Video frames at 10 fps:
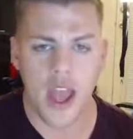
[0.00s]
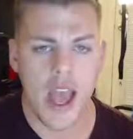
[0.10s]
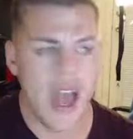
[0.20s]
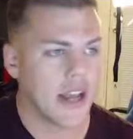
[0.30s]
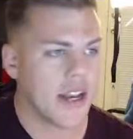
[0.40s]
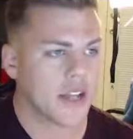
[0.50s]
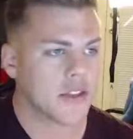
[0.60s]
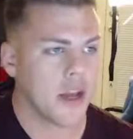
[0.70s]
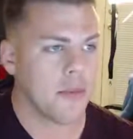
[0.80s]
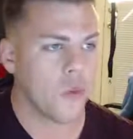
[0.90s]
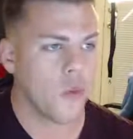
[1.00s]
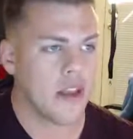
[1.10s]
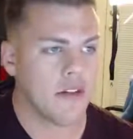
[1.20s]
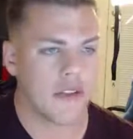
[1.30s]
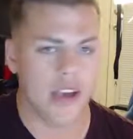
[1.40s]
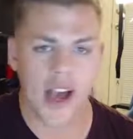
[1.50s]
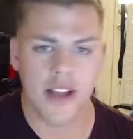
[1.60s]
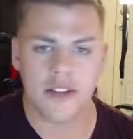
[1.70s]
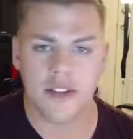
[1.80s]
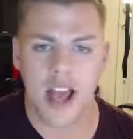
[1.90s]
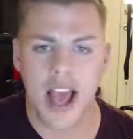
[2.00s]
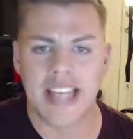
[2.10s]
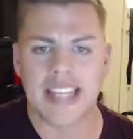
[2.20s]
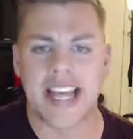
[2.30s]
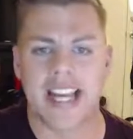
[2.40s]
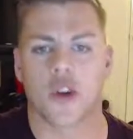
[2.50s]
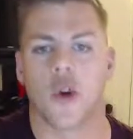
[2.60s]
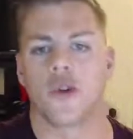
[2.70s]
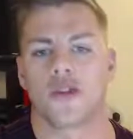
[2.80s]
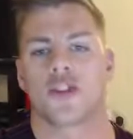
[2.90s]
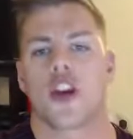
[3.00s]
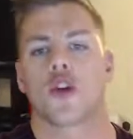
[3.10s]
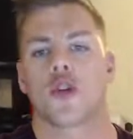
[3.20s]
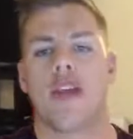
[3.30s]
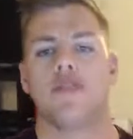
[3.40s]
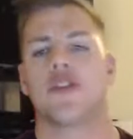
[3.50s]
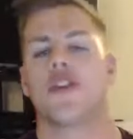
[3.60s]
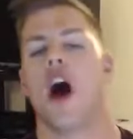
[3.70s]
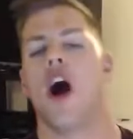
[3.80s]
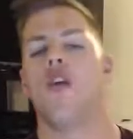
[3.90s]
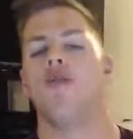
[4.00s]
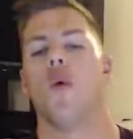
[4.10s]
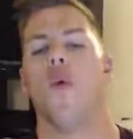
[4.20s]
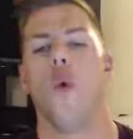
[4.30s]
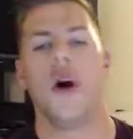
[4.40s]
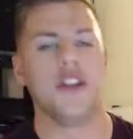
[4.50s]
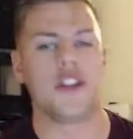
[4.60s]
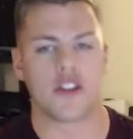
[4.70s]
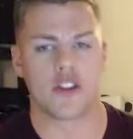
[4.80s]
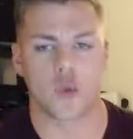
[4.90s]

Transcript: Next up, we've got Calyx, Crafter of Wonders.